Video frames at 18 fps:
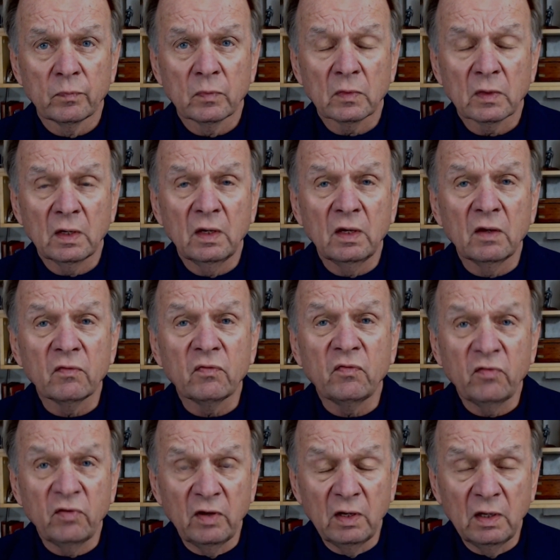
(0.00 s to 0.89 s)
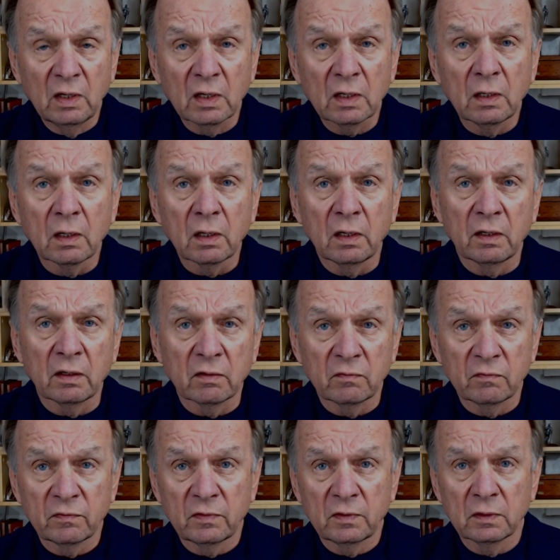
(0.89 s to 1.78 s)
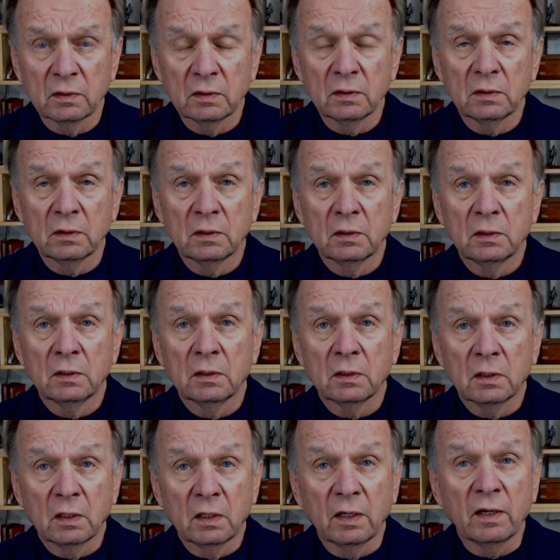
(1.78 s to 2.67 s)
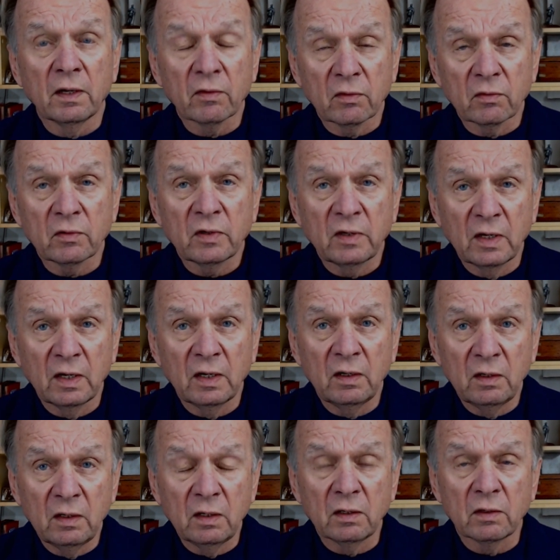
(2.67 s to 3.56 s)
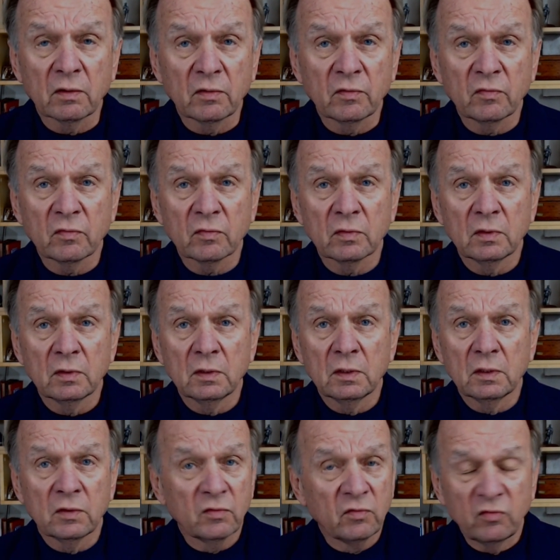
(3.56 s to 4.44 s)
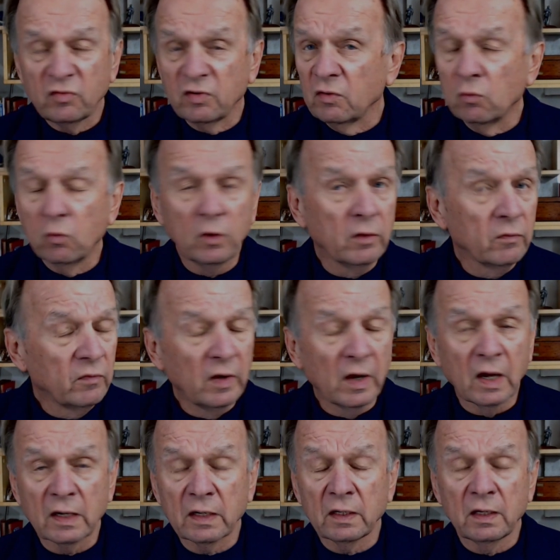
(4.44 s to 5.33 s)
If she had lived another ten years, she would have not died.